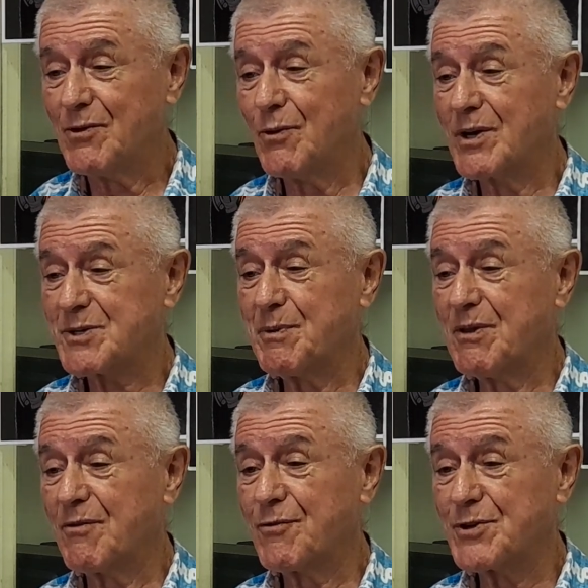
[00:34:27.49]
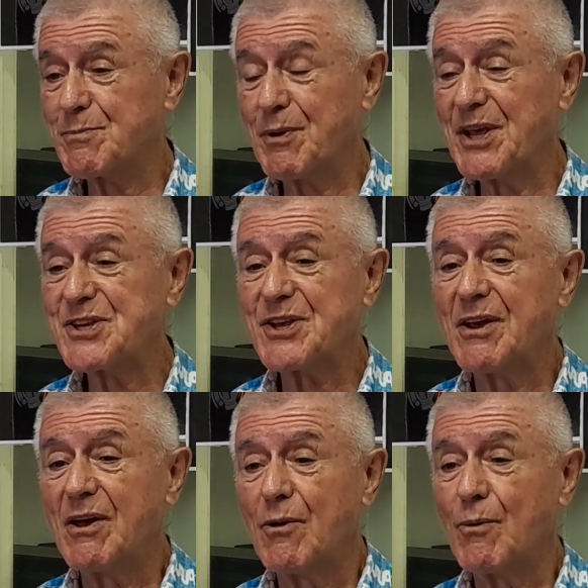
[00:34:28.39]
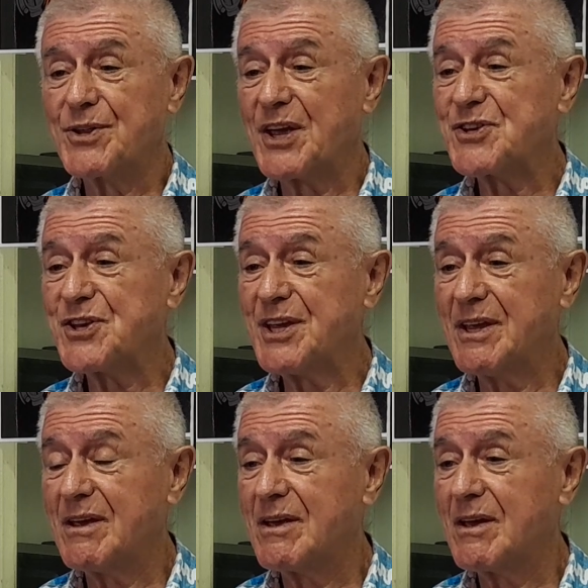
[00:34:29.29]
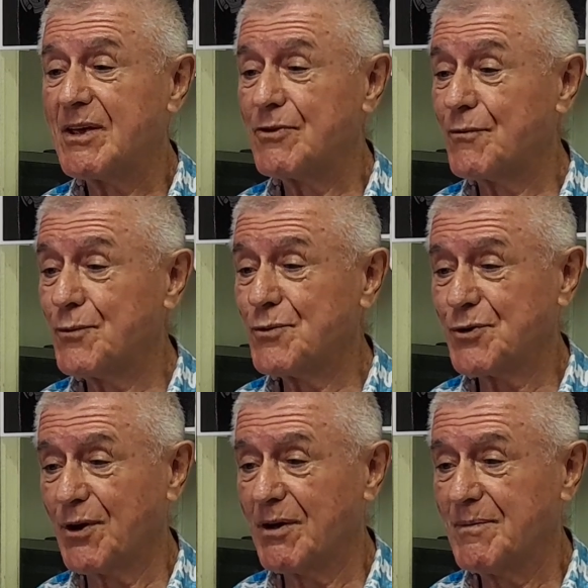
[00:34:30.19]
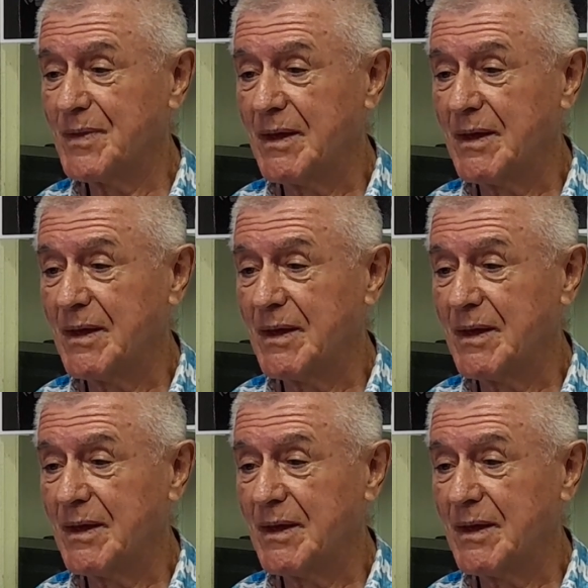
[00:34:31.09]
you asked me in the first place what I see in the future.